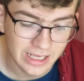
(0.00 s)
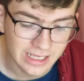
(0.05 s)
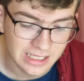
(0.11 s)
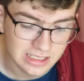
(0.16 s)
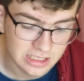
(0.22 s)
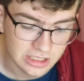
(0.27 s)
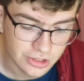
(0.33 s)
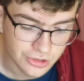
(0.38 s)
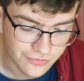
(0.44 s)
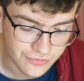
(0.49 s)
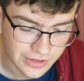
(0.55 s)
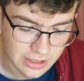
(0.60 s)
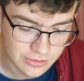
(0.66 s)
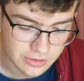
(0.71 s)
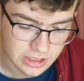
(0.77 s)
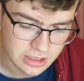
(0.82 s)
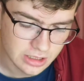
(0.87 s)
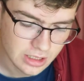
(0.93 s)
easy you
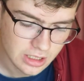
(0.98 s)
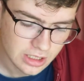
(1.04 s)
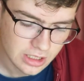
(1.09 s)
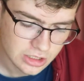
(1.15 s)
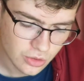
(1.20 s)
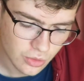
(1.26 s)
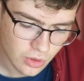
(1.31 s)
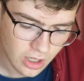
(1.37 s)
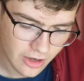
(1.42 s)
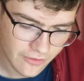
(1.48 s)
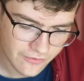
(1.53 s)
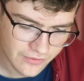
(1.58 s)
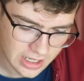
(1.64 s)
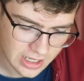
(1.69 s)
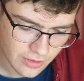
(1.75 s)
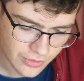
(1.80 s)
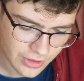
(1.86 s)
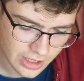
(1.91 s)
found it. So I
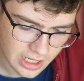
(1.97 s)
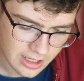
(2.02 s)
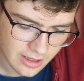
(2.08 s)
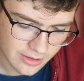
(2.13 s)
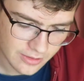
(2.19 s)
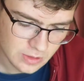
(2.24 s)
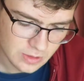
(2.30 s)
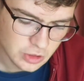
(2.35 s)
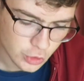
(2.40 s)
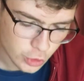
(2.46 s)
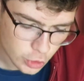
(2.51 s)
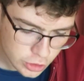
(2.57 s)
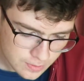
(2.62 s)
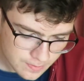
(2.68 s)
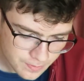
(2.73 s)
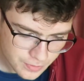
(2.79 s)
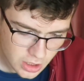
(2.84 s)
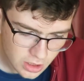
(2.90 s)
found that
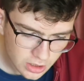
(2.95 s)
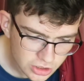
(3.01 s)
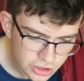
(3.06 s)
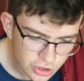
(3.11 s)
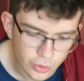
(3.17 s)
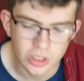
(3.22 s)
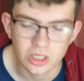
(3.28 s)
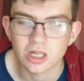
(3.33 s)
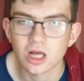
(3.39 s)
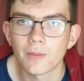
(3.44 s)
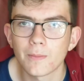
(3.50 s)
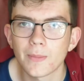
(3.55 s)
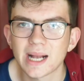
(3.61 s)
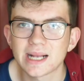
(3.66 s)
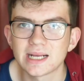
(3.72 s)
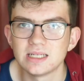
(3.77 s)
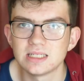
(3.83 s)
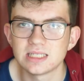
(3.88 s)
good, so it'll come
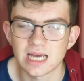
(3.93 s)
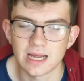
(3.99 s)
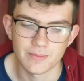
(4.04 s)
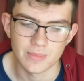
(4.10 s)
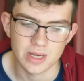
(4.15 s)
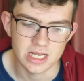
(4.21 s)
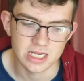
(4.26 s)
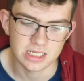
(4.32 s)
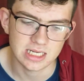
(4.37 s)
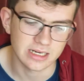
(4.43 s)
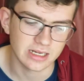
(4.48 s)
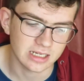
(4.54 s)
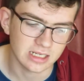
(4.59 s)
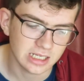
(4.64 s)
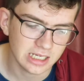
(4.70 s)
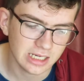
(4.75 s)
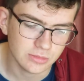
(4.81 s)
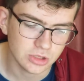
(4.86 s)
back in 10 minutes and I
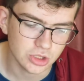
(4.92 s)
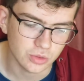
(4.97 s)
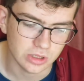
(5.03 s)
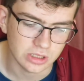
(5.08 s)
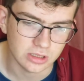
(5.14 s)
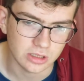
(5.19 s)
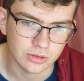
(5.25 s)
can keep doing